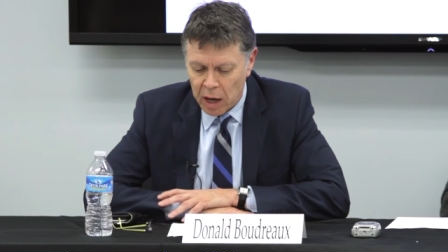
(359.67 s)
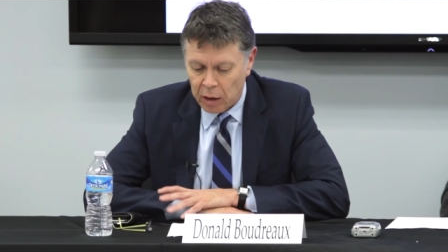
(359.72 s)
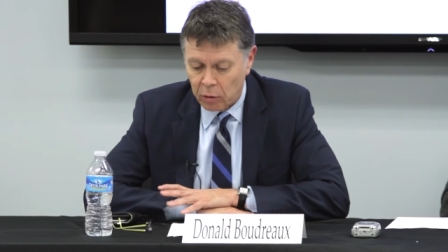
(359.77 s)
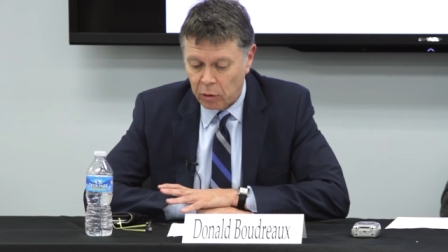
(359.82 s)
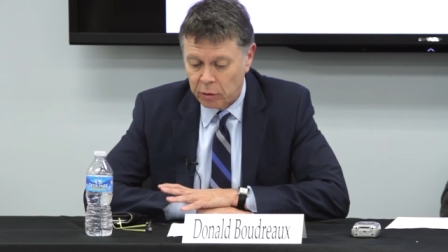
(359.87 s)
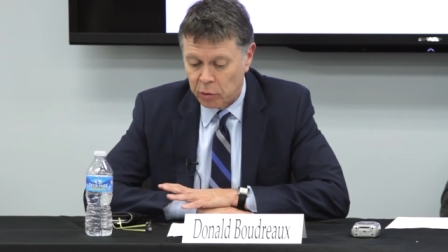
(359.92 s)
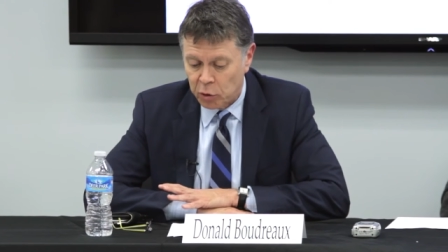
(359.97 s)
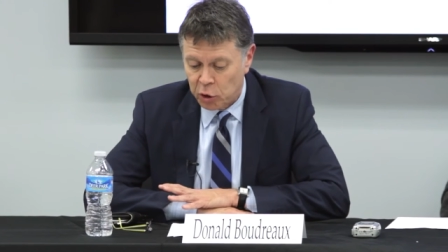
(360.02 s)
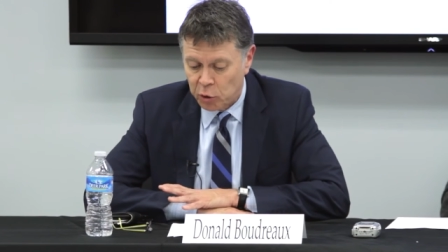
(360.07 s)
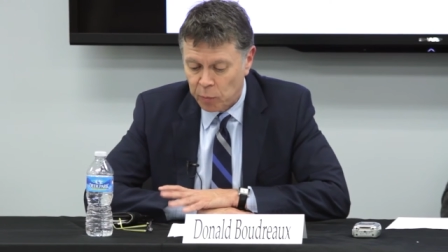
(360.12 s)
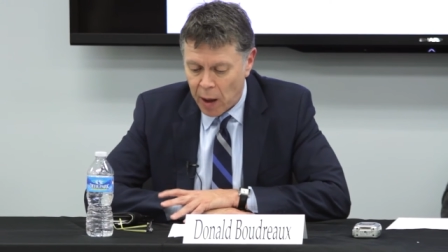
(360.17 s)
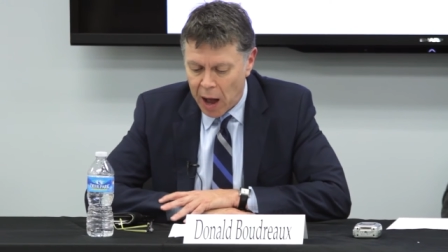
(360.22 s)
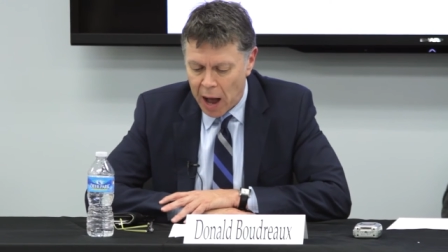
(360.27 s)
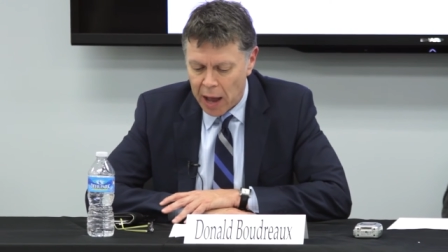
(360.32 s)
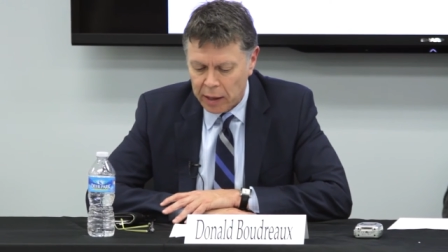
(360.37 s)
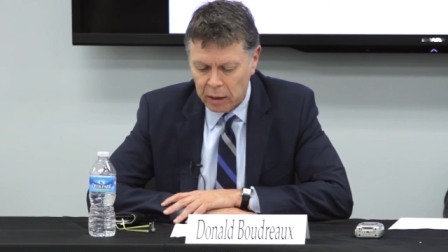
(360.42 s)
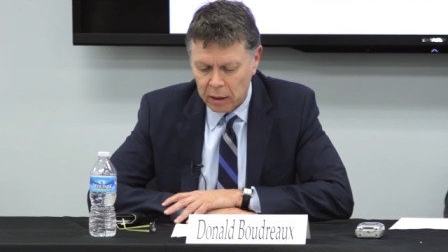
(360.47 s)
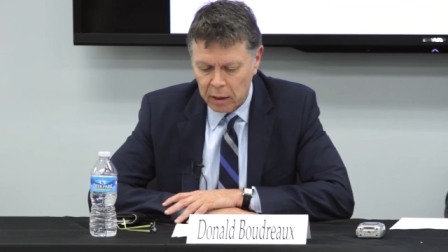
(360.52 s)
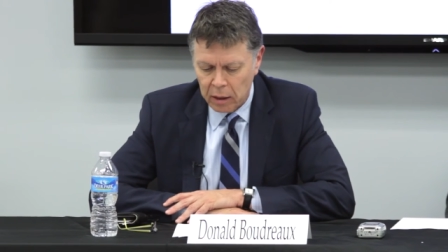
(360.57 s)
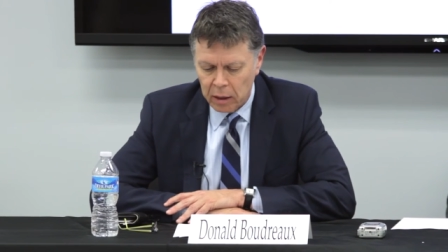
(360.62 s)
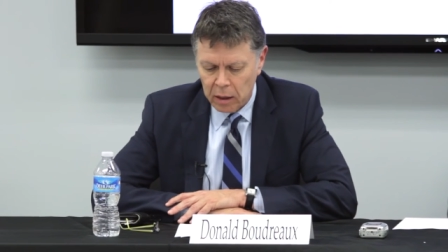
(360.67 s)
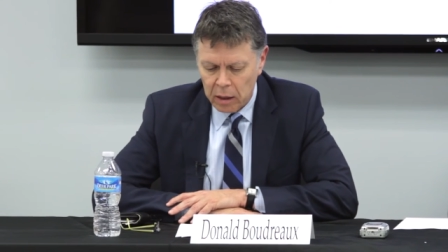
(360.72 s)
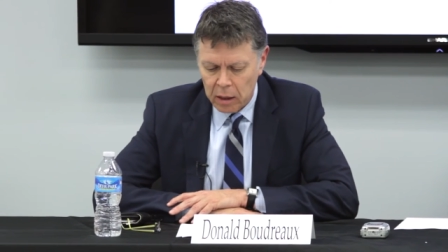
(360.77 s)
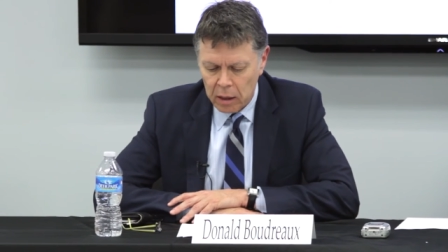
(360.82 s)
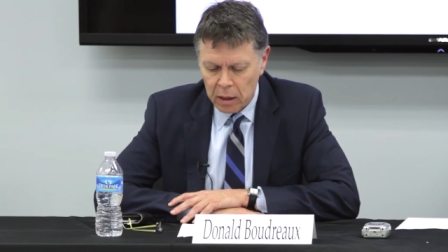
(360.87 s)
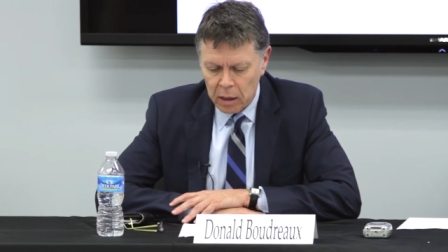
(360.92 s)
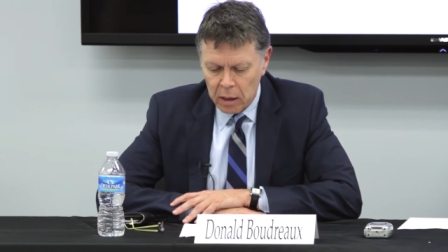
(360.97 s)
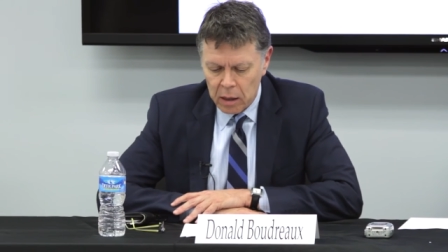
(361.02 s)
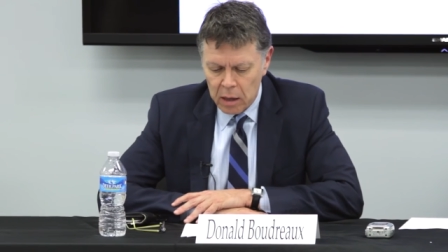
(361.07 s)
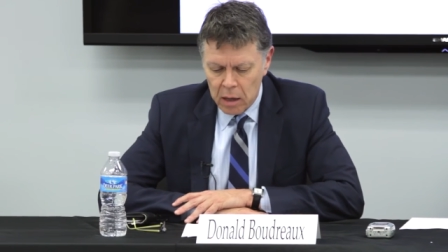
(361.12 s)
not on the spot
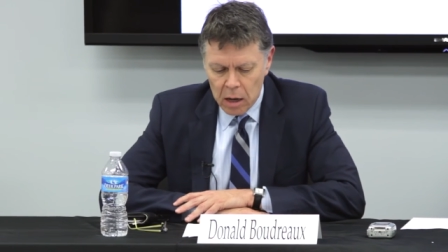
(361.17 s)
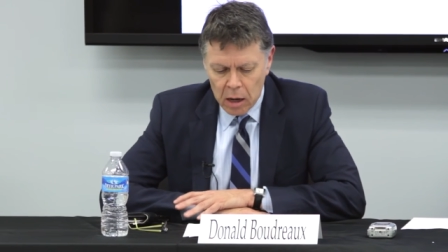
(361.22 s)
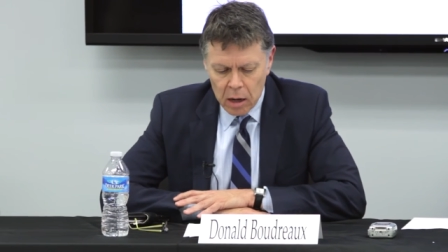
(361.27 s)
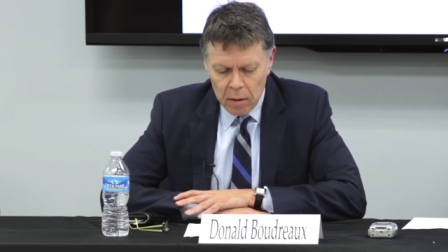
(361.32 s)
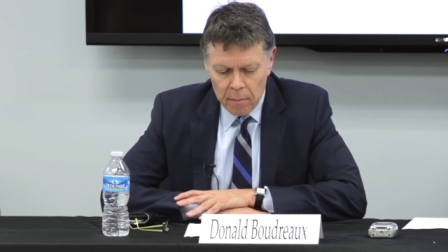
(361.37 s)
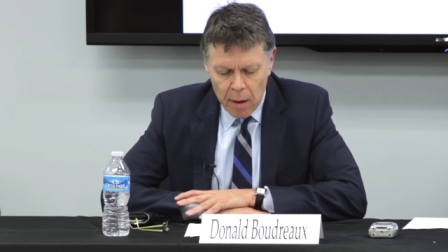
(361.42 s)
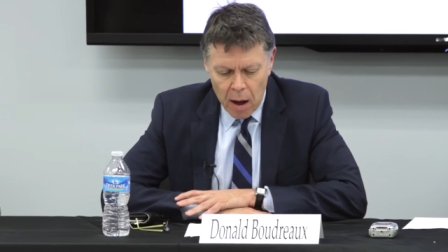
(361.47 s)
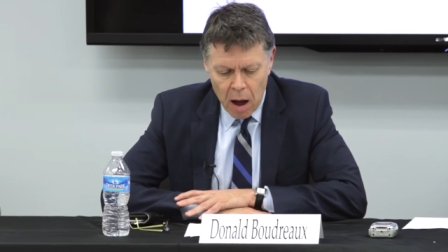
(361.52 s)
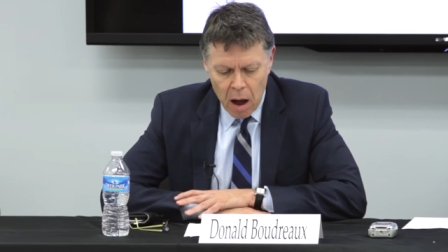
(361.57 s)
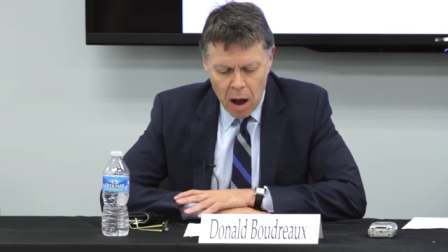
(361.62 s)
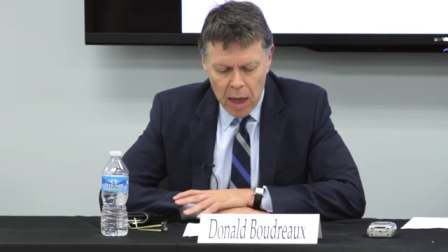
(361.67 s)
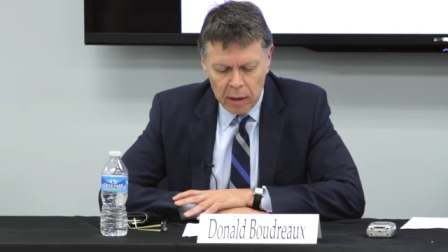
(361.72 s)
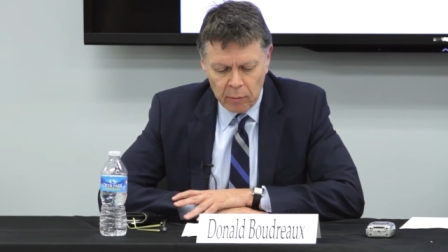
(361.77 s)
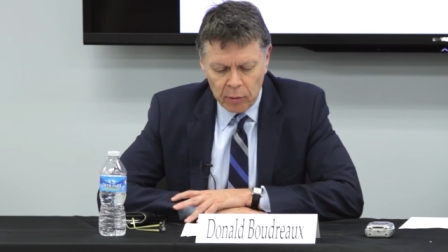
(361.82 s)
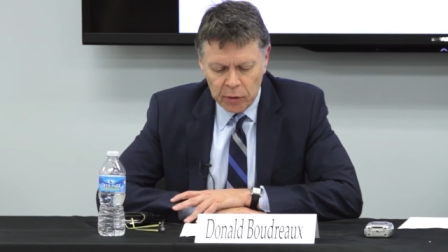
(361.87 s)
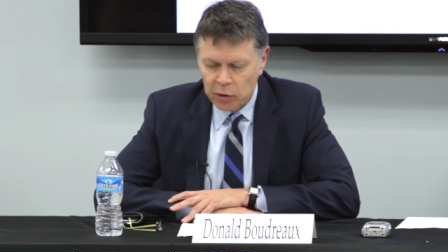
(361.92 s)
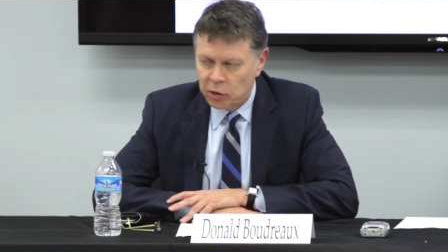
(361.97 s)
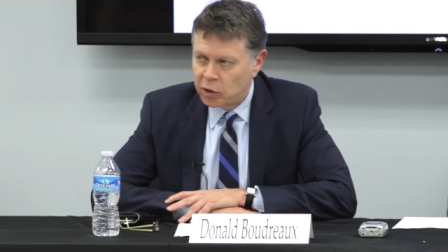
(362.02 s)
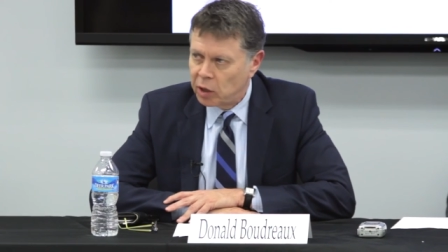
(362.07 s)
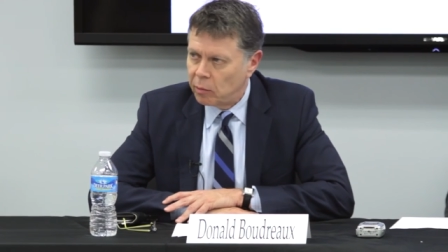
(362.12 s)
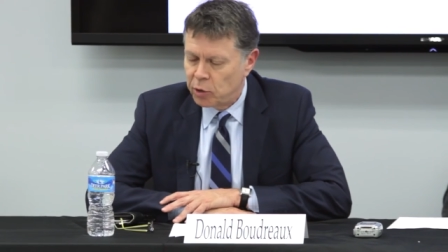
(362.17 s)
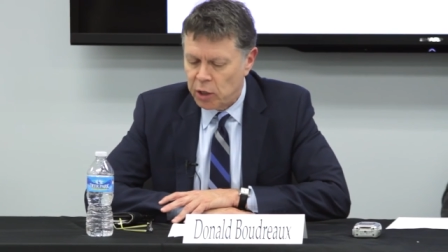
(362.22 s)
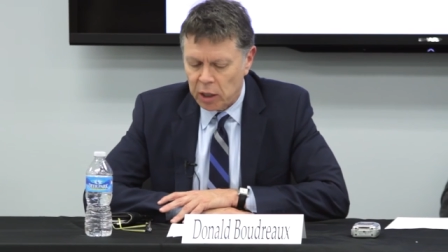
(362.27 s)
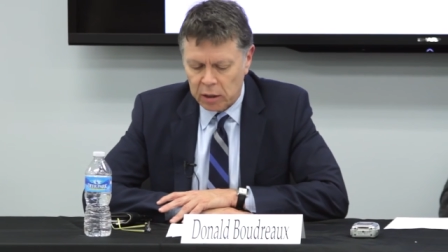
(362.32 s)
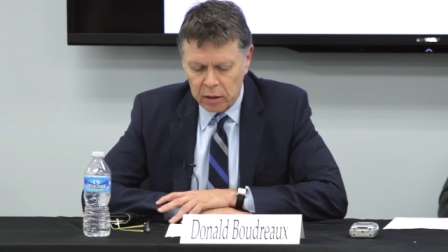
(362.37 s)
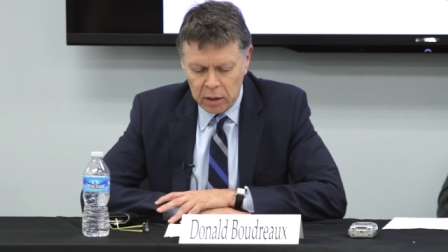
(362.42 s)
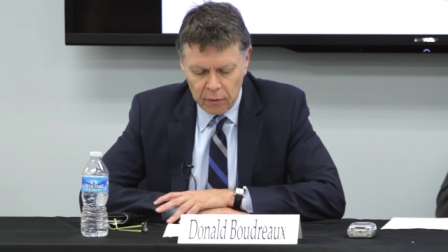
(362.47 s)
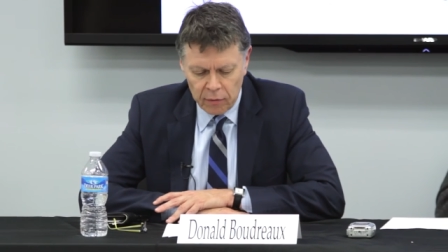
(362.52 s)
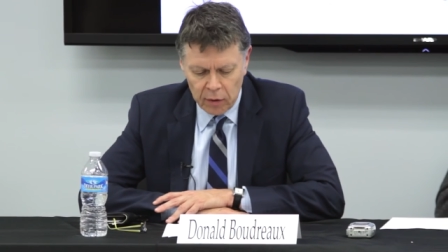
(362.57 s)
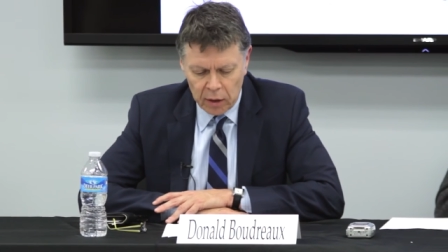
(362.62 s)
combine with the
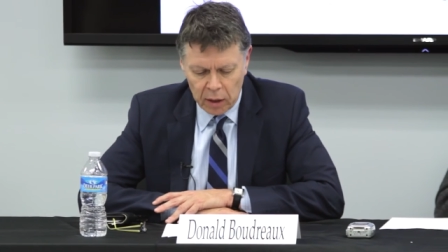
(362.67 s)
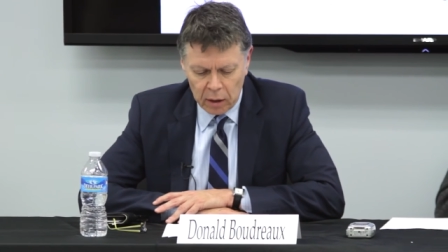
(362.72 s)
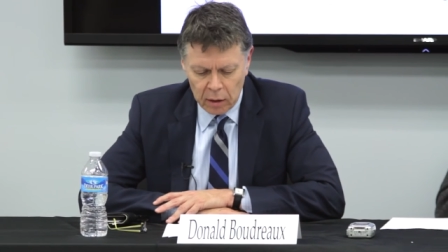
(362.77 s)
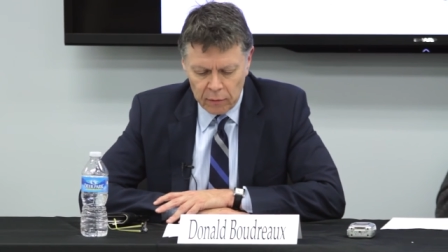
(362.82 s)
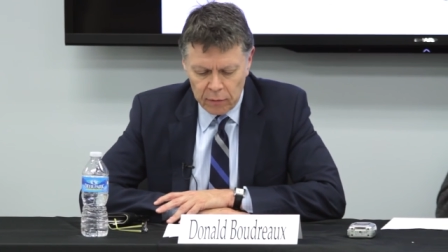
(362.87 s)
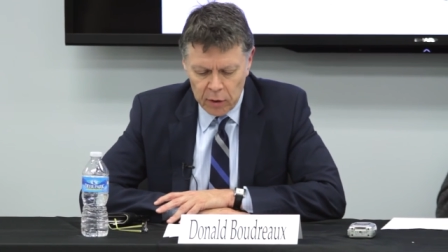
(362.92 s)
subjectivity